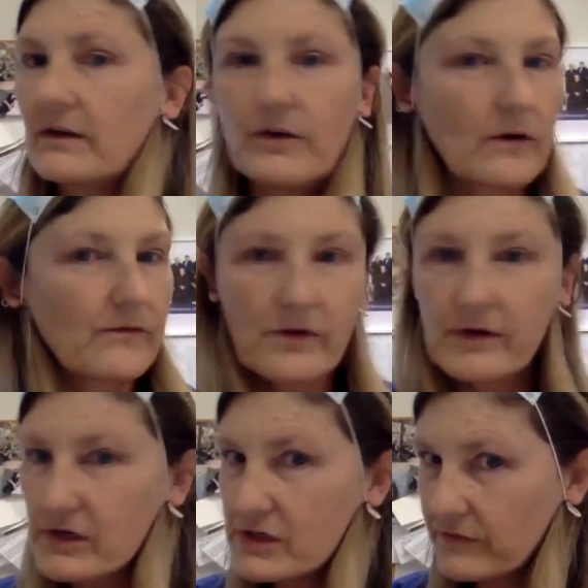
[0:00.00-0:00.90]
Not
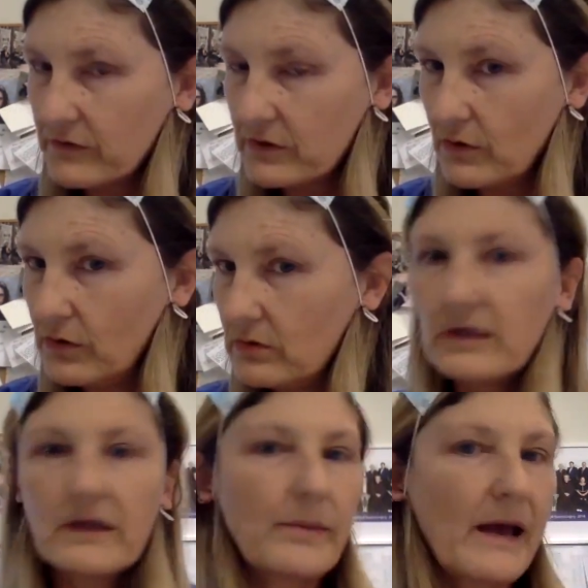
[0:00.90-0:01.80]
very useful at all,
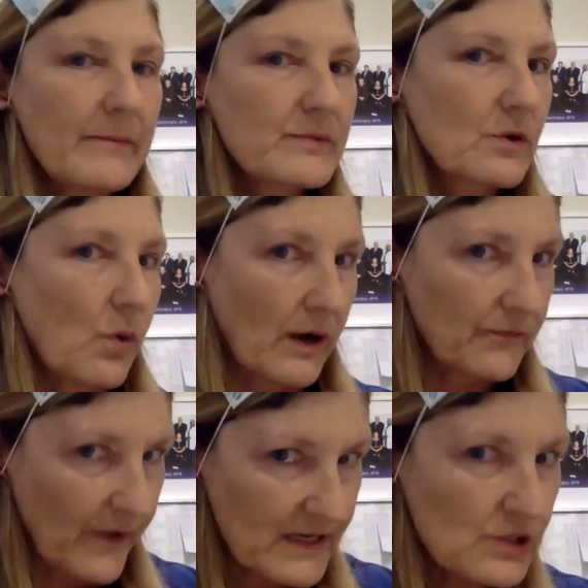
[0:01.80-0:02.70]
perhaps quite
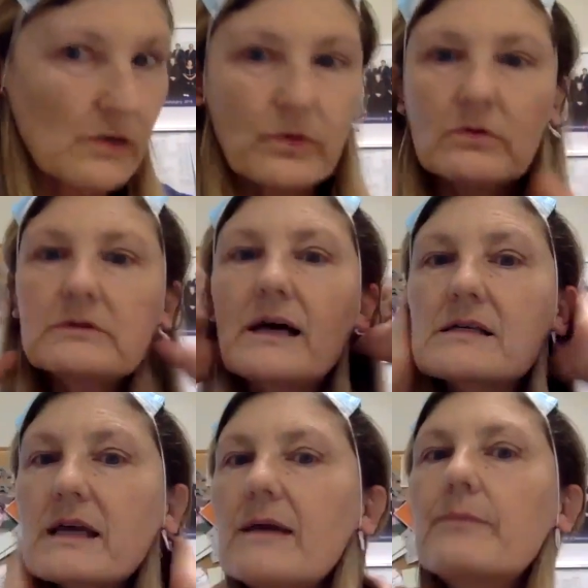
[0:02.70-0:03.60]
fashionable,
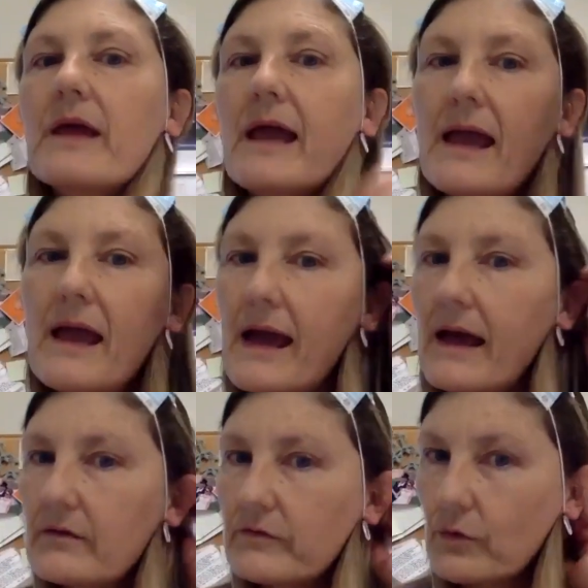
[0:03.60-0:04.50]
does keep the hair
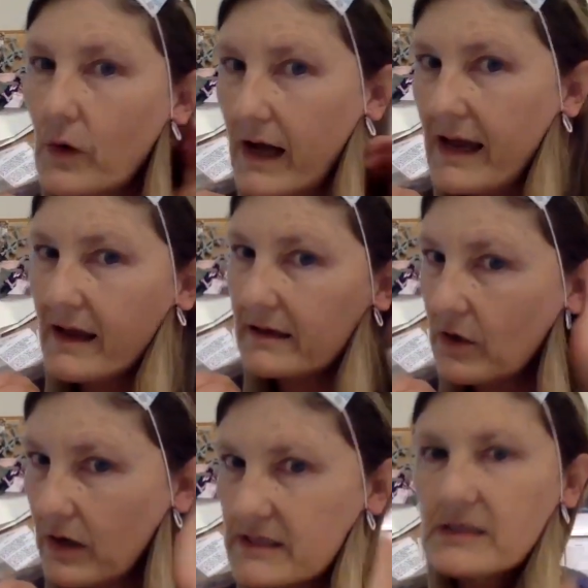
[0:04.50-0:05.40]
out of the way and
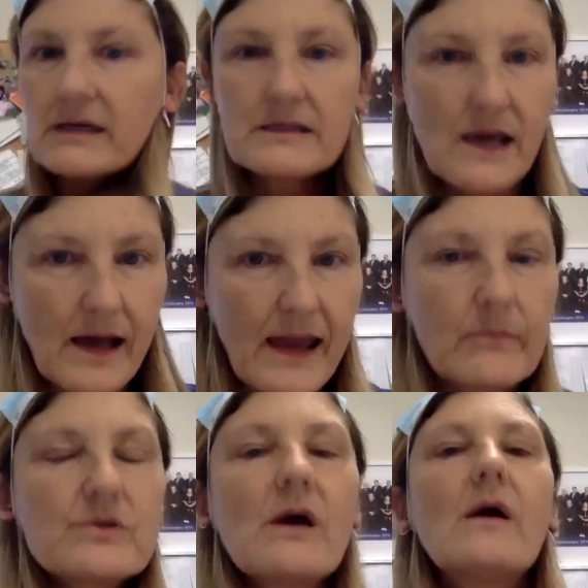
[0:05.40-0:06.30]
nicely
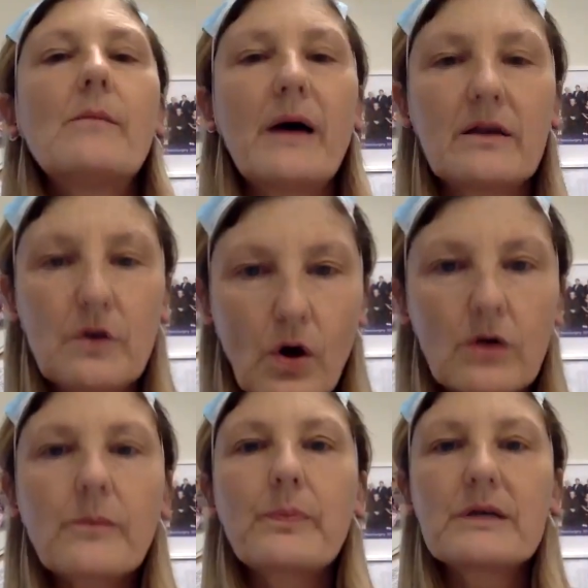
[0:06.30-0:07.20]
tamed, but
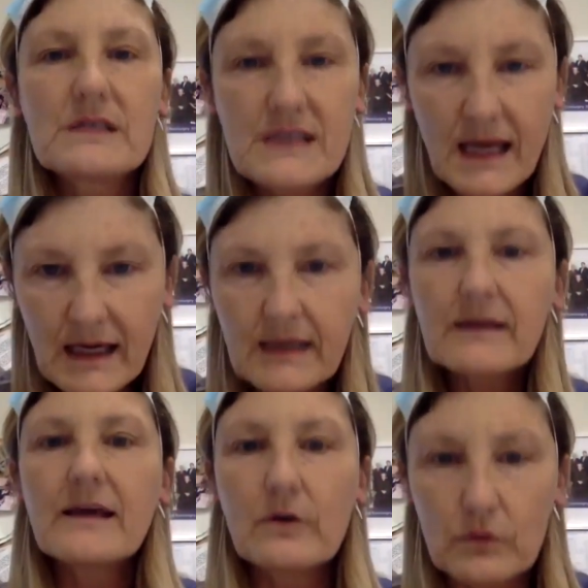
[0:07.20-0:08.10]
not
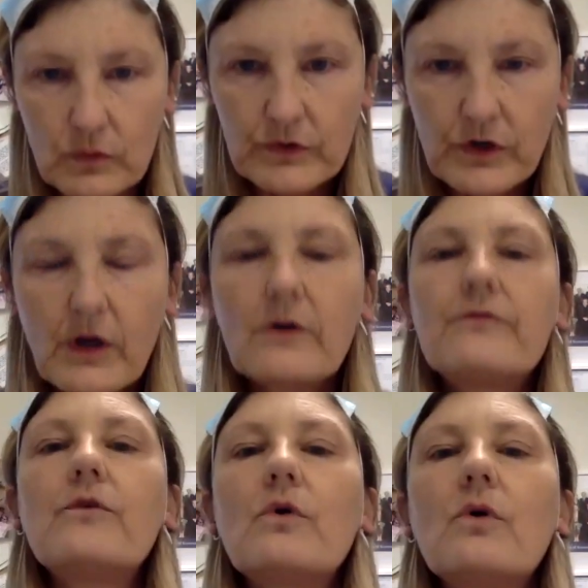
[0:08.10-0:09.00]
particularly good
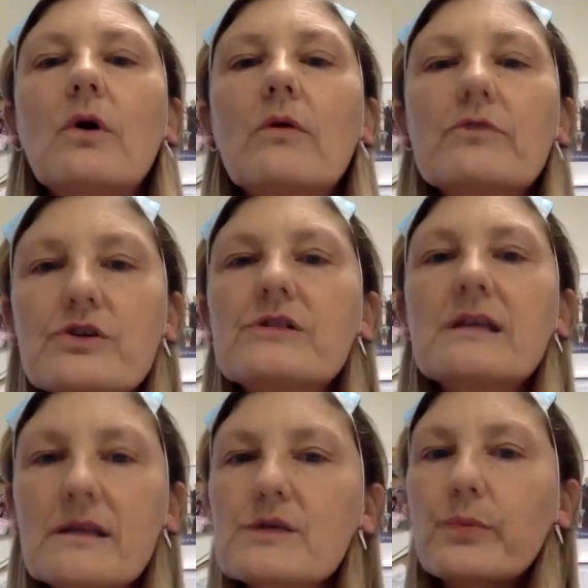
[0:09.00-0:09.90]
for
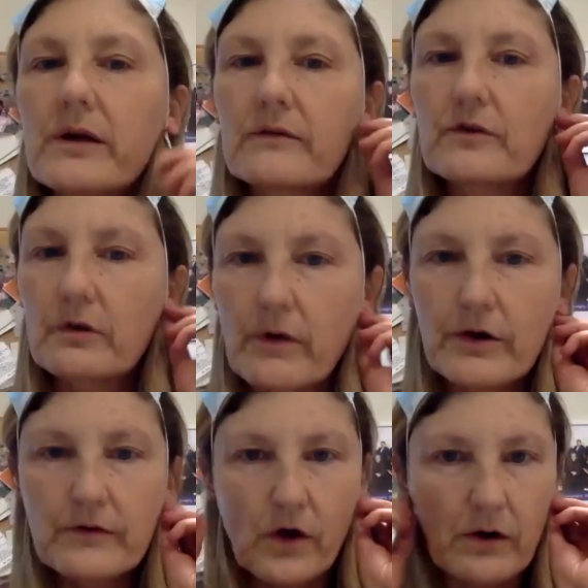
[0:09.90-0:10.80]
reducing the spread of
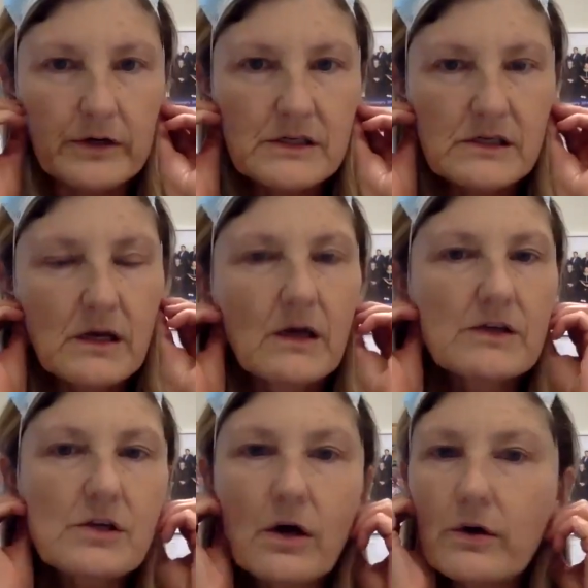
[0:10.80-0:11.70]
coronavirus.
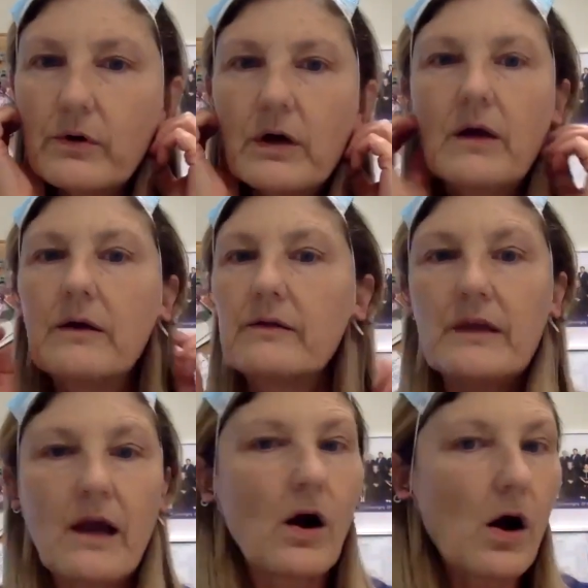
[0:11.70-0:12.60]
So
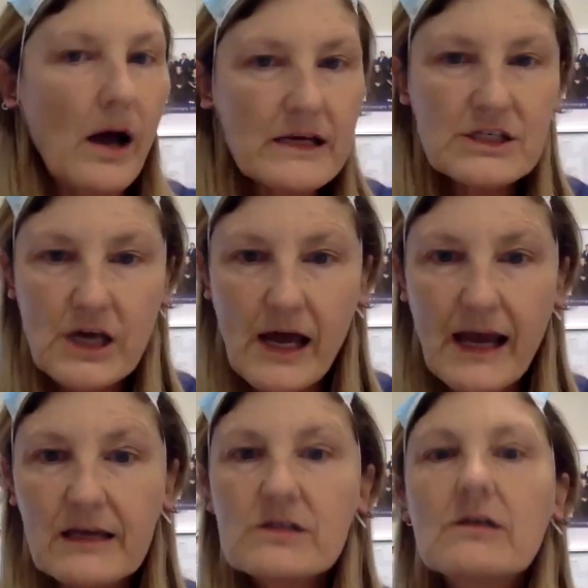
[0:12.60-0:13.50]
the eye
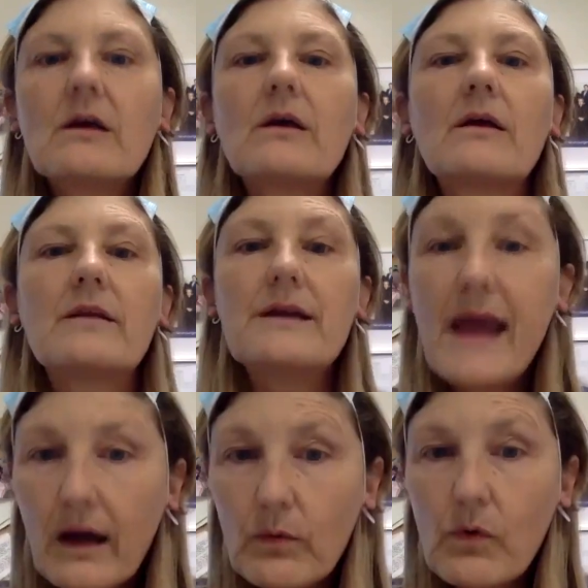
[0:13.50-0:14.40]
shade, the
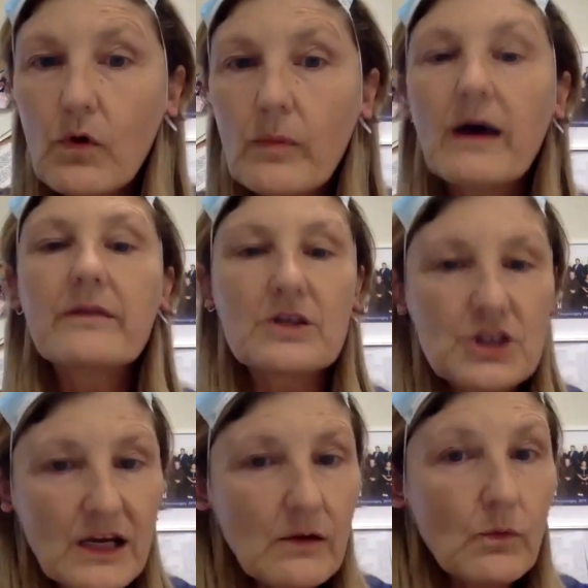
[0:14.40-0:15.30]
neck warmer, the
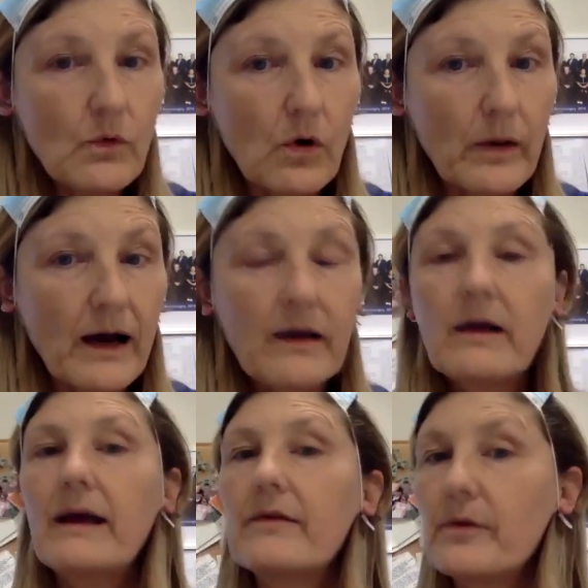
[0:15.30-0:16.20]
chin warmer,
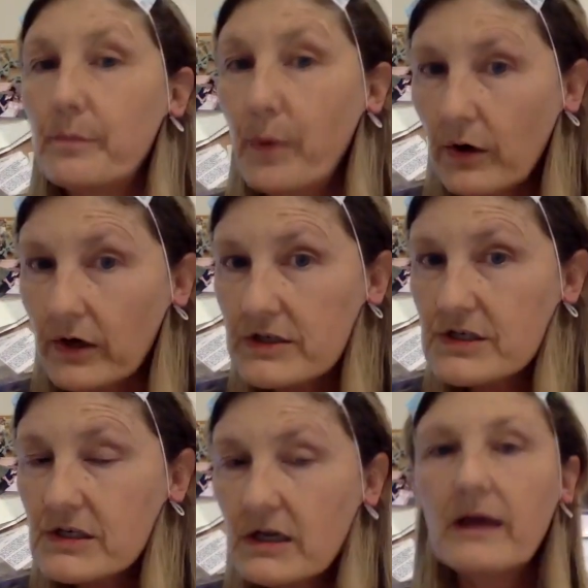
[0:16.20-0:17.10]
the bonnet
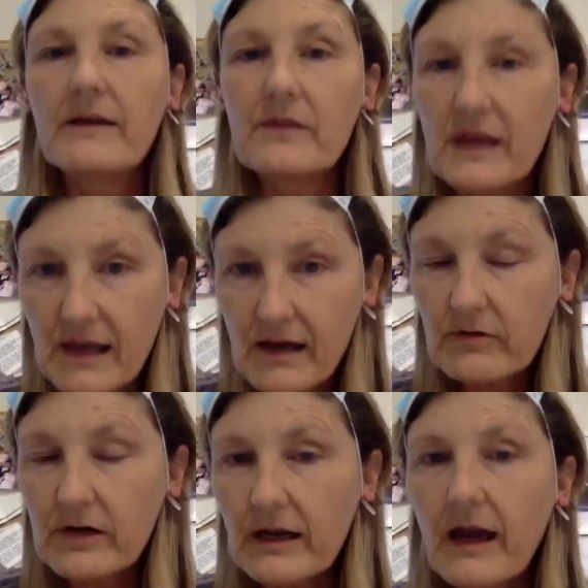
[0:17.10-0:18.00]
and the
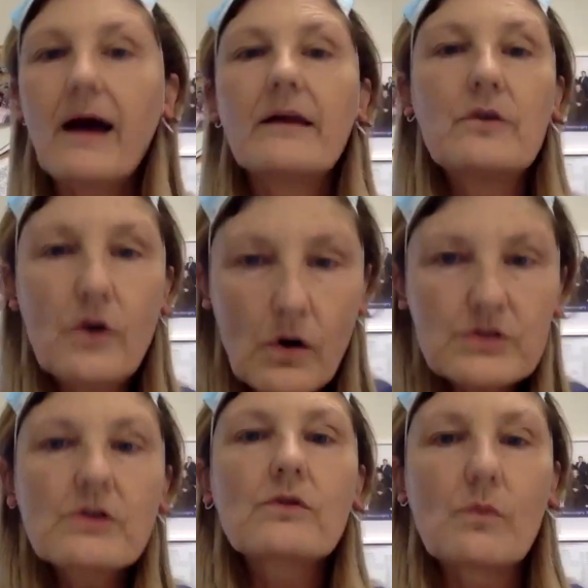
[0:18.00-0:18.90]
earring are
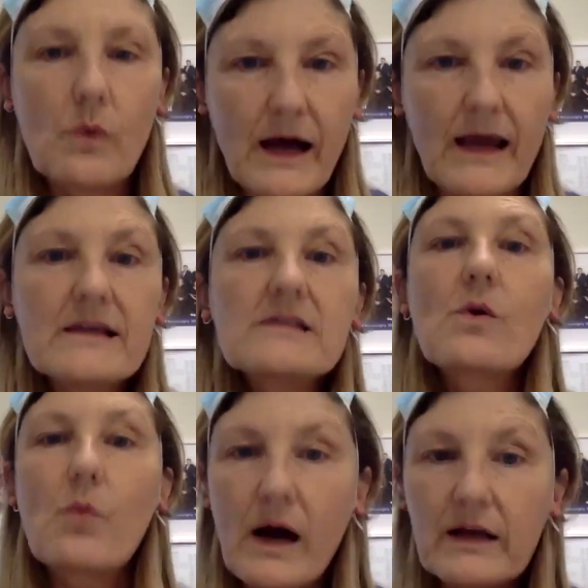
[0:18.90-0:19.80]
not the ways
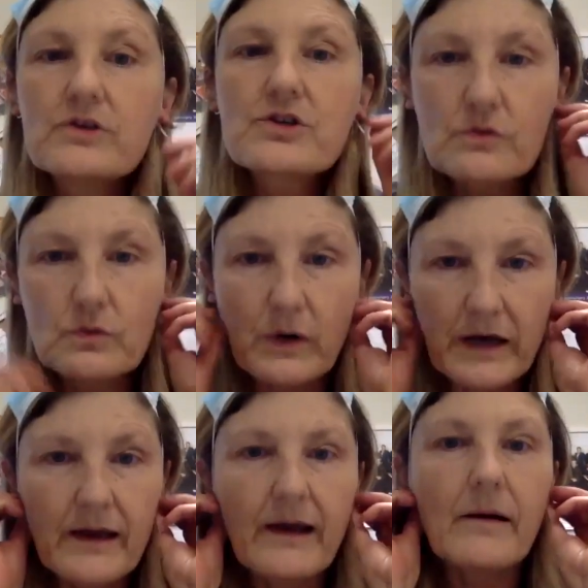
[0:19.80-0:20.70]
one should
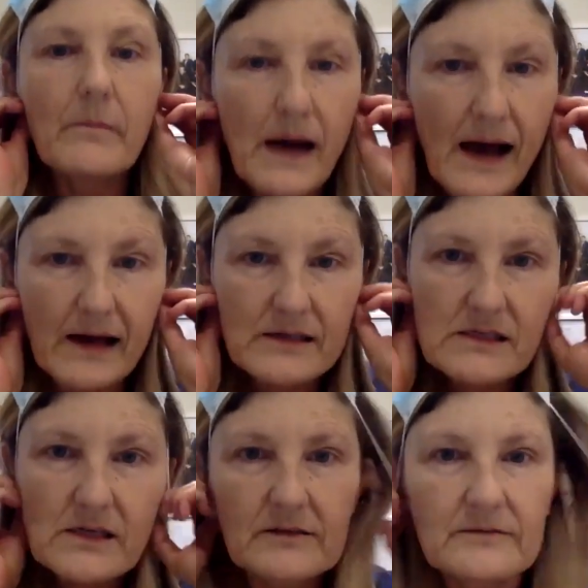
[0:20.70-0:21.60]
wear a mask.